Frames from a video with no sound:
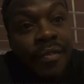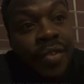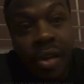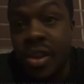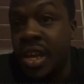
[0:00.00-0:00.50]

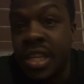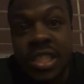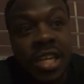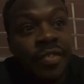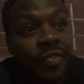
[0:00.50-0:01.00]
very
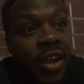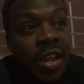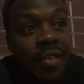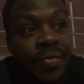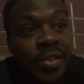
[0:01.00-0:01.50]
entertaining
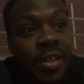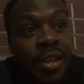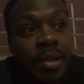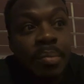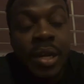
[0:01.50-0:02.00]
fight,
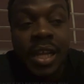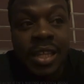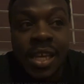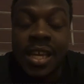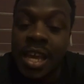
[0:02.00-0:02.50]
but I
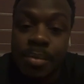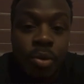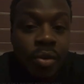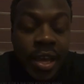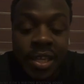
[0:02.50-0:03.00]
think Gabe
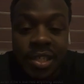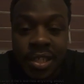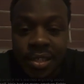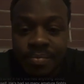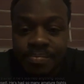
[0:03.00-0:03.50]
going to edge it.